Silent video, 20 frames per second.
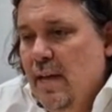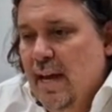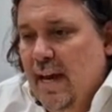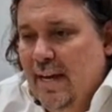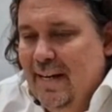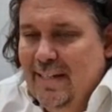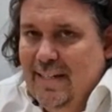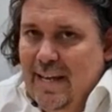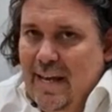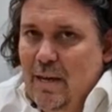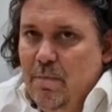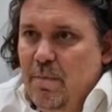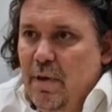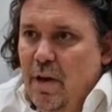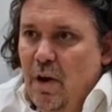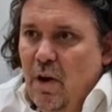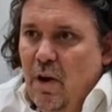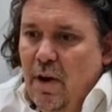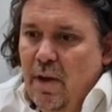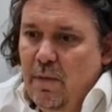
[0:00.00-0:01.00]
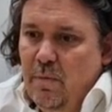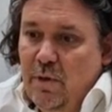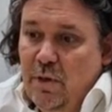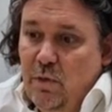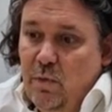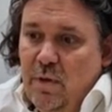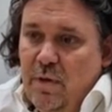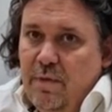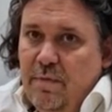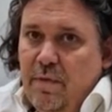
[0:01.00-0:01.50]
and its API,
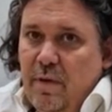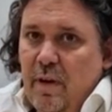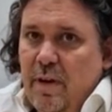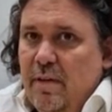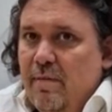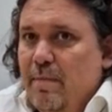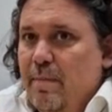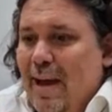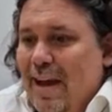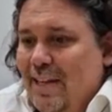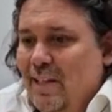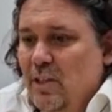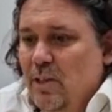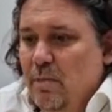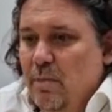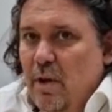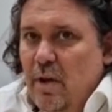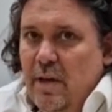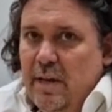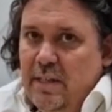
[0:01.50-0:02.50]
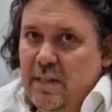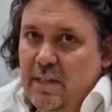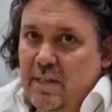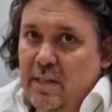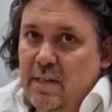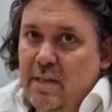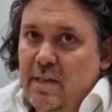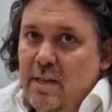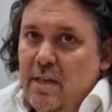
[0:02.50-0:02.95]
which we've kind of maximized